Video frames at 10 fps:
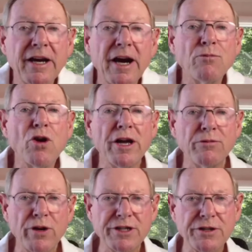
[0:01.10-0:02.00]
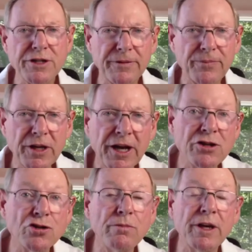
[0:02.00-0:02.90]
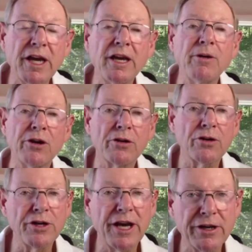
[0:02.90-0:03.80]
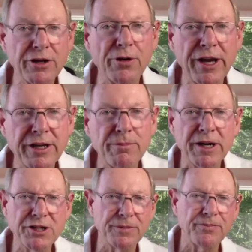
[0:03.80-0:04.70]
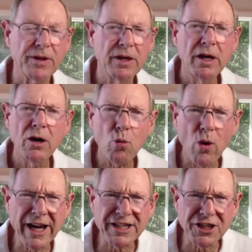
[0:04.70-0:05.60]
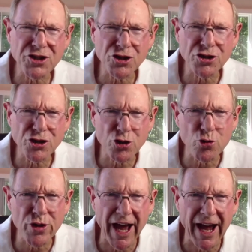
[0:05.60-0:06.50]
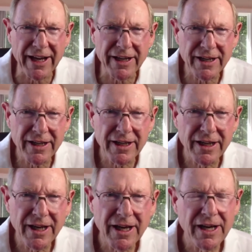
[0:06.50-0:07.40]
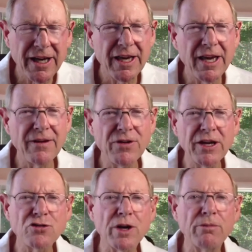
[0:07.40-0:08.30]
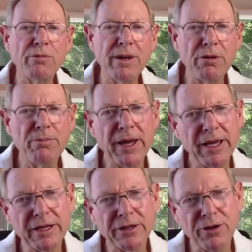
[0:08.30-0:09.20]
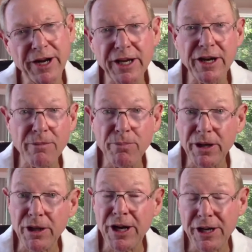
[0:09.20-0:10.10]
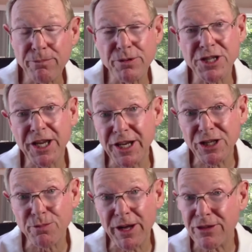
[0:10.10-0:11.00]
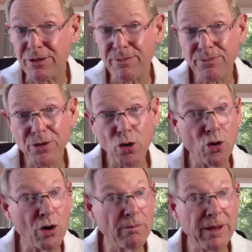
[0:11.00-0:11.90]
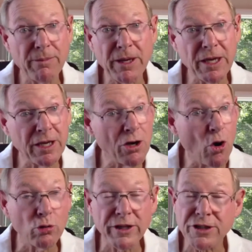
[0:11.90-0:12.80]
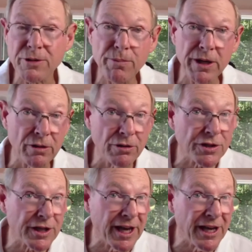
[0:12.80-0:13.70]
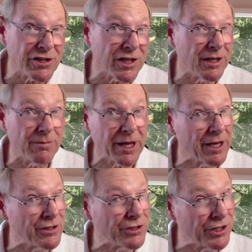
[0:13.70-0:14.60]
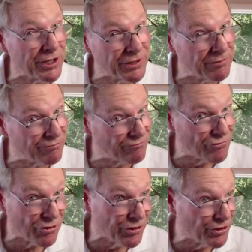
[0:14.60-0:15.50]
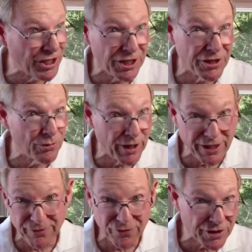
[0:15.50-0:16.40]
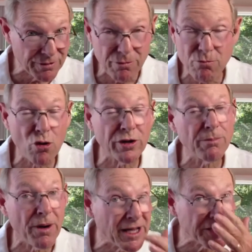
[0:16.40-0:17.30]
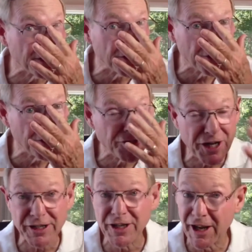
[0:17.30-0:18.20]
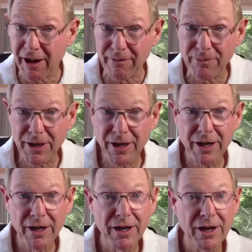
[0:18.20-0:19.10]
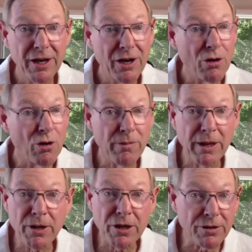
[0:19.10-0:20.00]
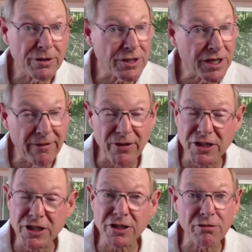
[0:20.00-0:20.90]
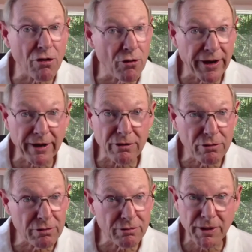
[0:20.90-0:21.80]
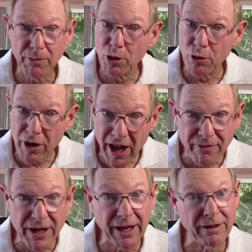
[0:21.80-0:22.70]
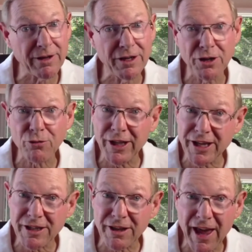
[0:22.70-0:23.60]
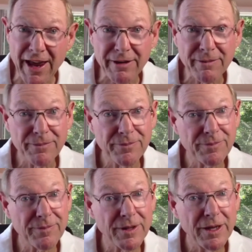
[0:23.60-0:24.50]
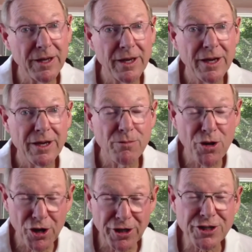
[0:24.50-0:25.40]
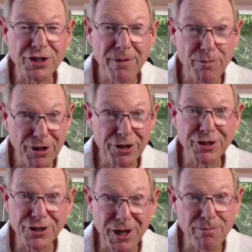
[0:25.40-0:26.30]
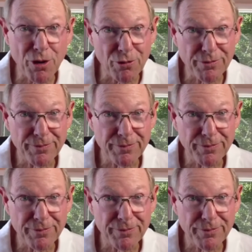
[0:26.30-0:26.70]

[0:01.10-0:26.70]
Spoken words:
I'm Ron Richardson, and I assume you came here to learn how to create a budget. Why did you do that? Have you had trouble maybe paying a credit card bill 100% each month? Or maybe holding some bills occasionally because you didn't or you needed to wait for some more deposits in your checking account? Or maybe your savings isn't growing, or maybe you don't have any. Can you relate to that? Be honest, I've been in the same boat.